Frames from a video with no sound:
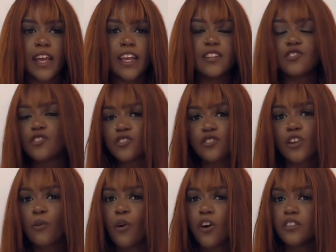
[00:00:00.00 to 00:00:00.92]
It's just so
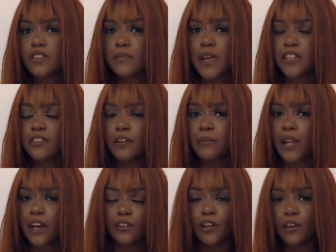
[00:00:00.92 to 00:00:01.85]
hard to mess up
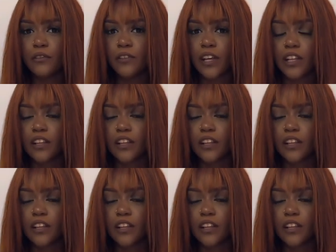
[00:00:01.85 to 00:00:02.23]
black clothing.